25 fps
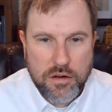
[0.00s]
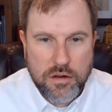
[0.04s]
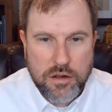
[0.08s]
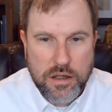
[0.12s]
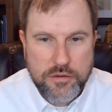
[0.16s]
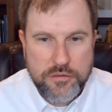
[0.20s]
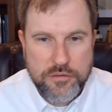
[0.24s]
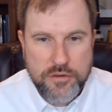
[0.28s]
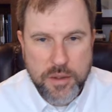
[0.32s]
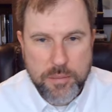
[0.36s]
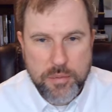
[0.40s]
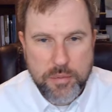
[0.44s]

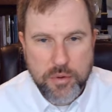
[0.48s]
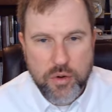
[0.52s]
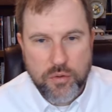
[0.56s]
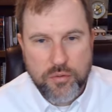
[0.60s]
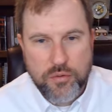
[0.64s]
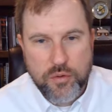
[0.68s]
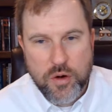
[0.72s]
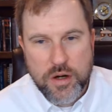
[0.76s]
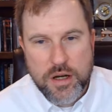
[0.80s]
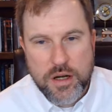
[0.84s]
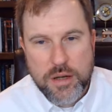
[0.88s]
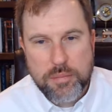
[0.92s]
It's typical
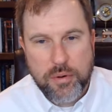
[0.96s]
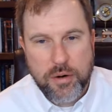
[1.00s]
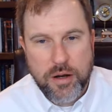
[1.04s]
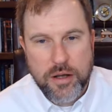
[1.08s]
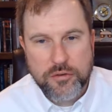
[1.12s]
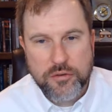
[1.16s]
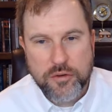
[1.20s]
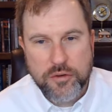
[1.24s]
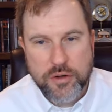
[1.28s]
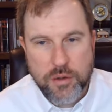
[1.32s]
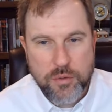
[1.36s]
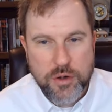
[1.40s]
for any
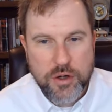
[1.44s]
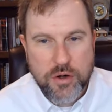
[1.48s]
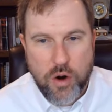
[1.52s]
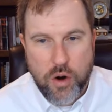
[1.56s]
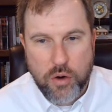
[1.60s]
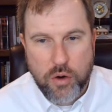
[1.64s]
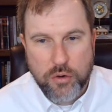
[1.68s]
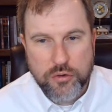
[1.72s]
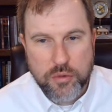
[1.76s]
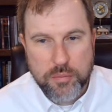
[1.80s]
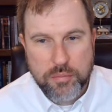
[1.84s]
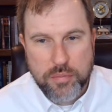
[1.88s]
president,
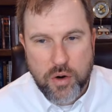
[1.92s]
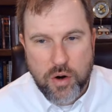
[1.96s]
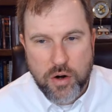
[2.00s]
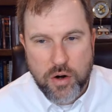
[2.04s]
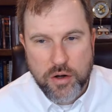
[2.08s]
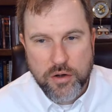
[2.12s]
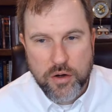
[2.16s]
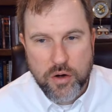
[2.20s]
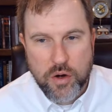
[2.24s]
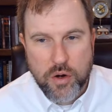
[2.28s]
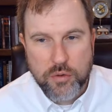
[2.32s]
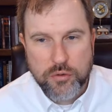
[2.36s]
regardless of
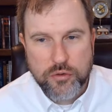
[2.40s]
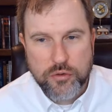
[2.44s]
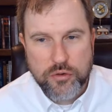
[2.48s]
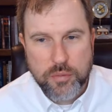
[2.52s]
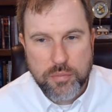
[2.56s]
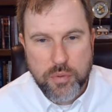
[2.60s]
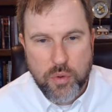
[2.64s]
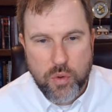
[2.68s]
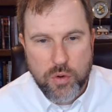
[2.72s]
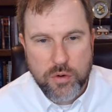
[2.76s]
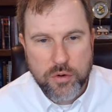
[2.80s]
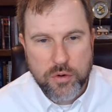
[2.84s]
party, to host
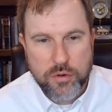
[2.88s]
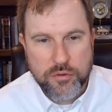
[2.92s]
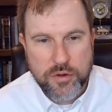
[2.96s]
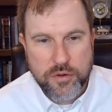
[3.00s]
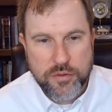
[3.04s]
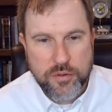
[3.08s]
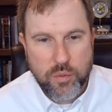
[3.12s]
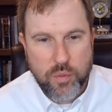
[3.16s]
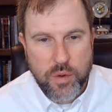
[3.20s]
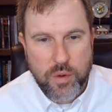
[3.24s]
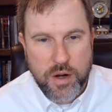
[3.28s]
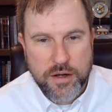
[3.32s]
supporters
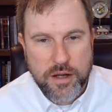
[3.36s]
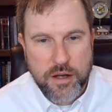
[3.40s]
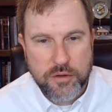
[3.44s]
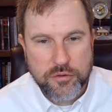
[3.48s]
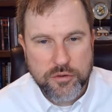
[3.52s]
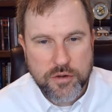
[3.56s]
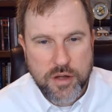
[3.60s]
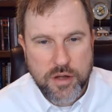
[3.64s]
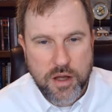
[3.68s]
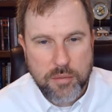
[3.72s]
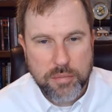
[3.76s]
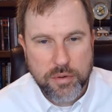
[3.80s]
at the White
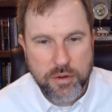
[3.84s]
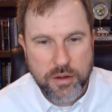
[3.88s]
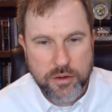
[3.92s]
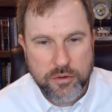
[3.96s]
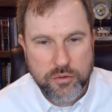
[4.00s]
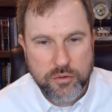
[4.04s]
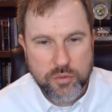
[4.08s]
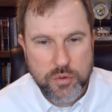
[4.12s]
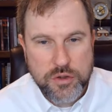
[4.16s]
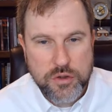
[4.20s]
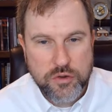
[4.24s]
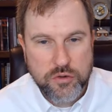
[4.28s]
House
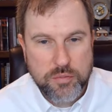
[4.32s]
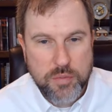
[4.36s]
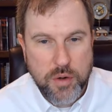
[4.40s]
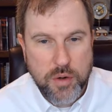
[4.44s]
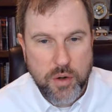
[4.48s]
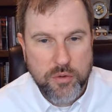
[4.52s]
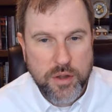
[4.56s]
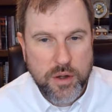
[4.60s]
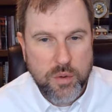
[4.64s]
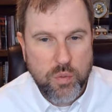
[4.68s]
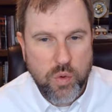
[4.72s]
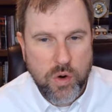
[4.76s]
complex, which is
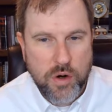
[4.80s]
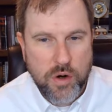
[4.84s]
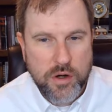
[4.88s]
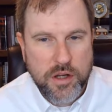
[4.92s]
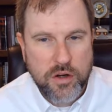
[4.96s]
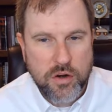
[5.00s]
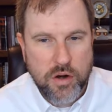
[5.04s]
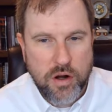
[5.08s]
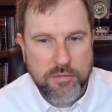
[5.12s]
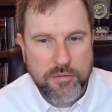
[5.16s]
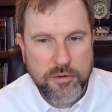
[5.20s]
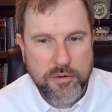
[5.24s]
both a
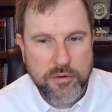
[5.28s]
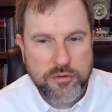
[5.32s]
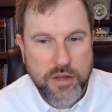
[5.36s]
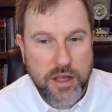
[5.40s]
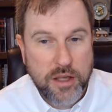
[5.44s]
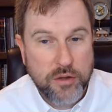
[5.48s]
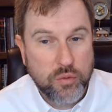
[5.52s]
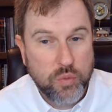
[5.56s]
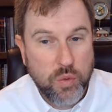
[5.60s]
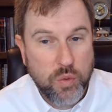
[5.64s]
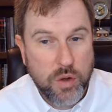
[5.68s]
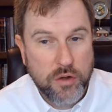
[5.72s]
working office
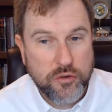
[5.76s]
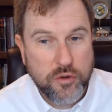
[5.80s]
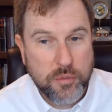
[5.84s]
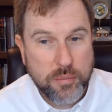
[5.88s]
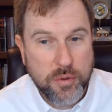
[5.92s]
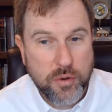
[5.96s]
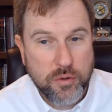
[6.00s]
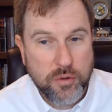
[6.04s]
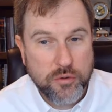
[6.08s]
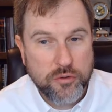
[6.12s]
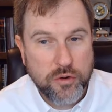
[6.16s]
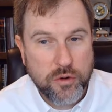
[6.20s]
as well as a
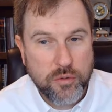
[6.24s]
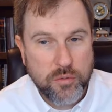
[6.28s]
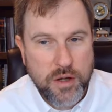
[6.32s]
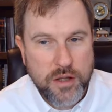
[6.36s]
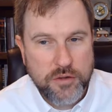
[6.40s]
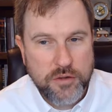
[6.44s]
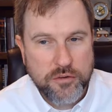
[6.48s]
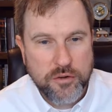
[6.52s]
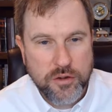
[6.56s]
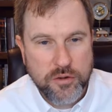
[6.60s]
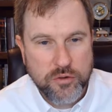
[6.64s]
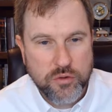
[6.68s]
personal
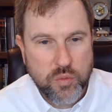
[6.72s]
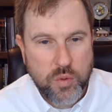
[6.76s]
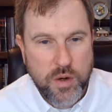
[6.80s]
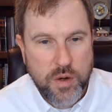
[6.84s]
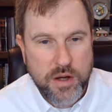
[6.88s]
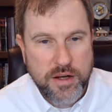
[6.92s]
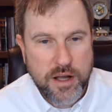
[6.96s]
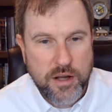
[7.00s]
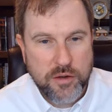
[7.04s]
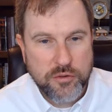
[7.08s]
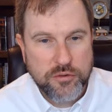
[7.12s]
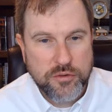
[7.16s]
residence,
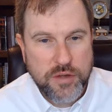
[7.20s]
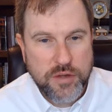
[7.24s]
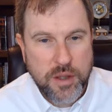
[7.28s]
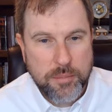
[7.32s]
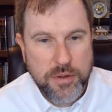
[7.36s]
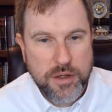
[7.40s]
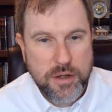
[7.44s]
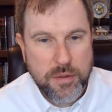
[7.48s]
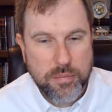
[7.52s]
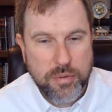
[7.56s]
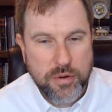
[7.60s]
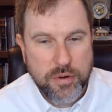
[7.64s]
White House
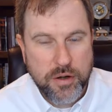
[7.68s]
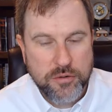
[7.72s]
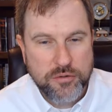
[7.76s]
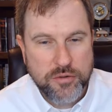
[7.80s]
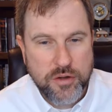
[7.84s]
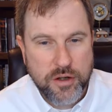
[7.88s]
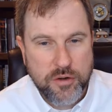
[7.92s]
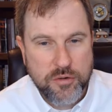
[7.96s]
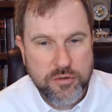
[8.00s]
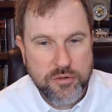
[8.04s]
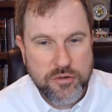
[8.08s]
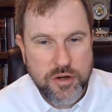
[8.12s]
Deputy Press
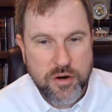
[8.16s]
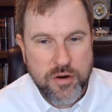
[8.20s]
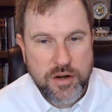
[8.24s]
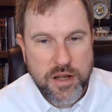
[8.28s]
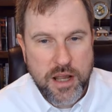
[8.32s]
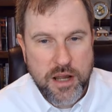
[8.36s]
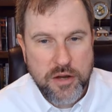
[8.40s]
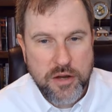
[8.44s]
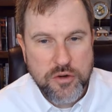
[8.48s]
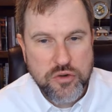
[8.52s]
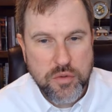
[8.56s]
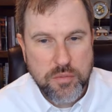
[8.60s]
Secretary
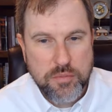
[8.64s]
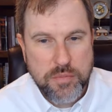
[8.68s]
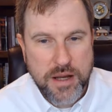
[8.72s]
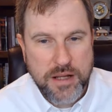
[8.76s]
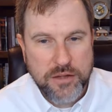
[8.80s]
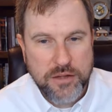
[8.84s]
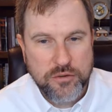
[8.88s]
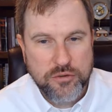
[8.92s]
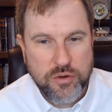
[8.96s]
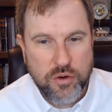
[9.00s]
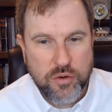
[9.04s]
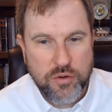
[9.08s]
Andrew
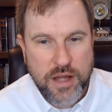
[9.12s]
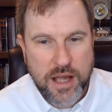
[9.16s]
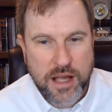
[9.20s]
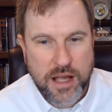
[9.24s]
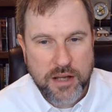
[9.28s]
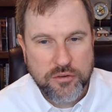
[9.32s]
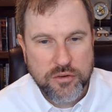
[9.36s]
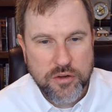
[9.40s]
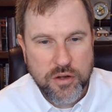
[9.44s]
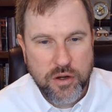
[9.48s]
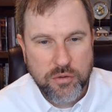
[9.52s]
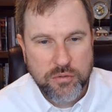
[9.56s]
Bates told
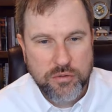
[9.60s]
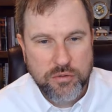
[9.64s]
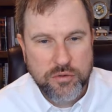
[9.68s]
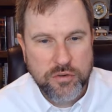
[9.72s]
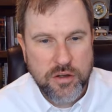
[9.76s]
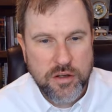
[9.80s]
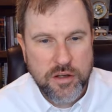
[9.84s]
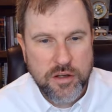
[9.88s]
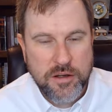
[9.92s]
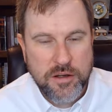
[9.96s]
Axios.